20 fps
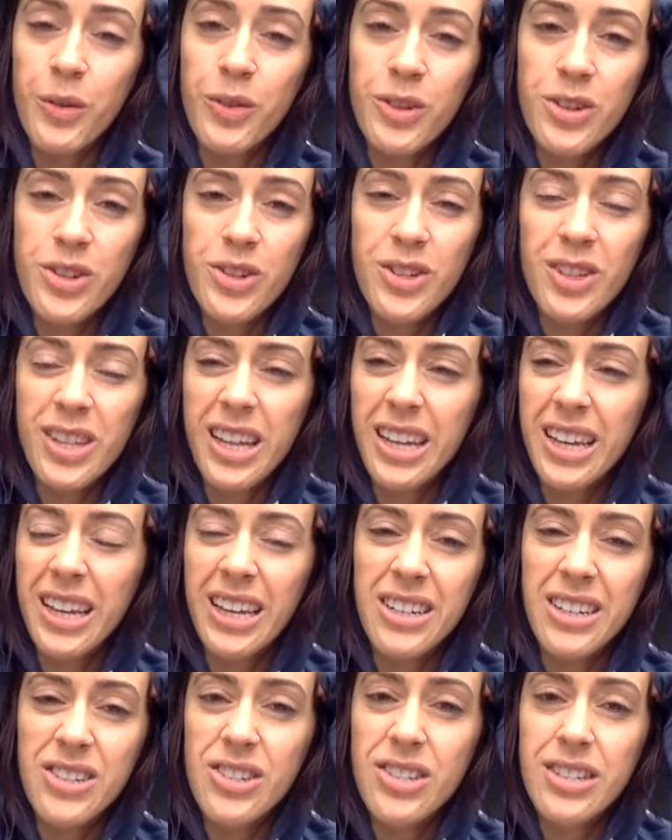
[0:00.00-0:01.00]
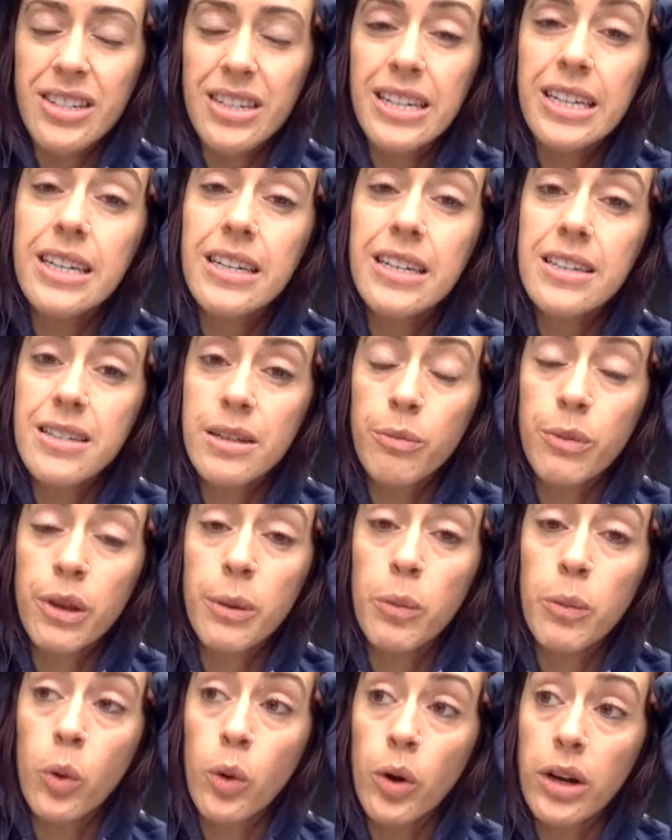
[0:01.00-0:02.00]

but just like I just needed something more.